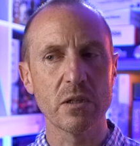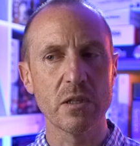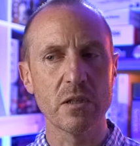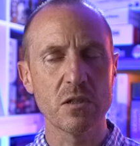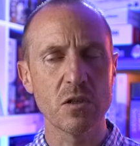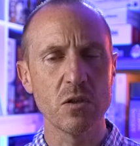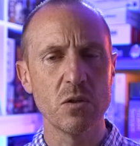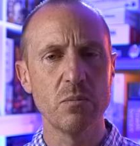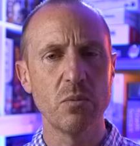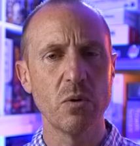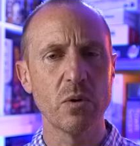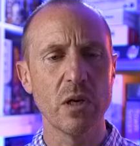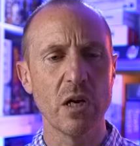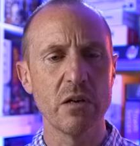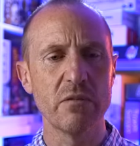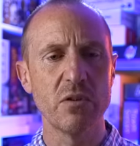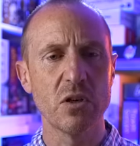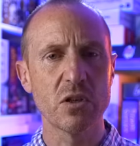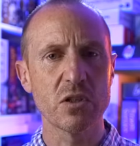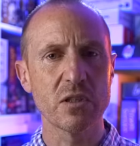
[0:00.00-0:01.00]
the 2.0
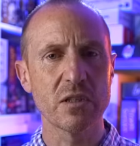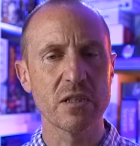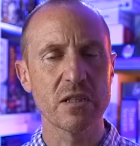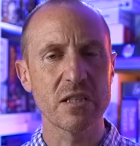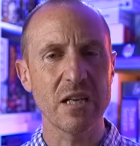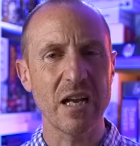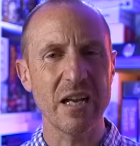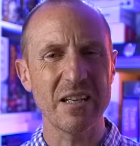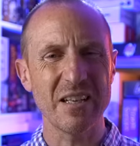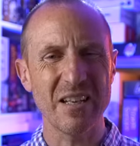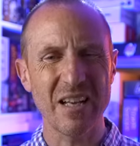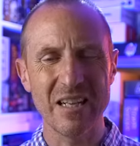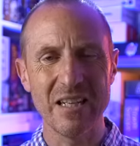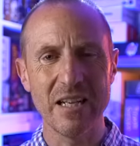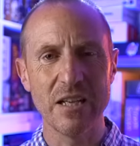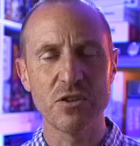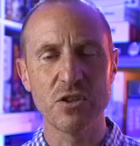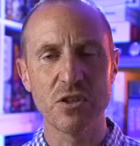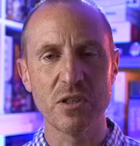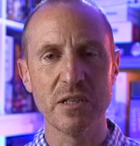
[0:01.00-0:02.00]
version, because that
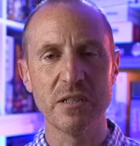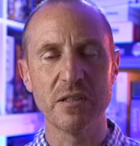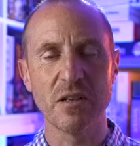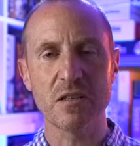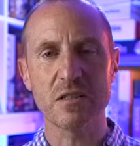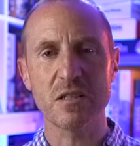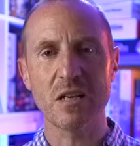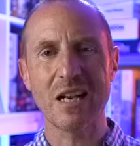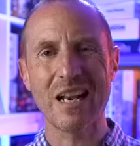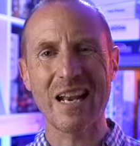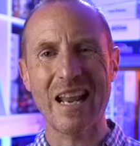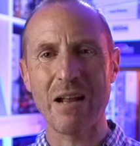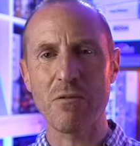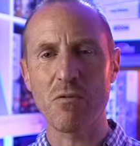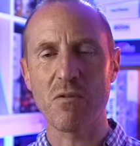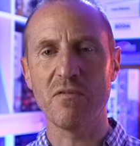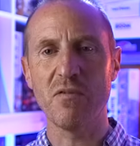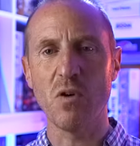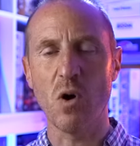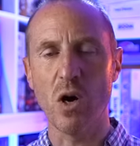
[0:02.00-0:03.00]
allegedly does
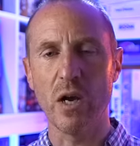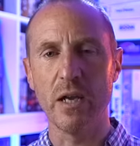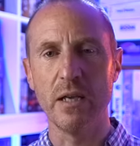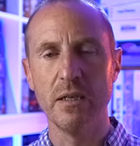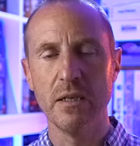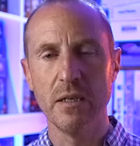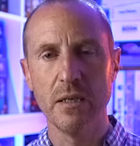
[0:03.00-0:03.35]
clarify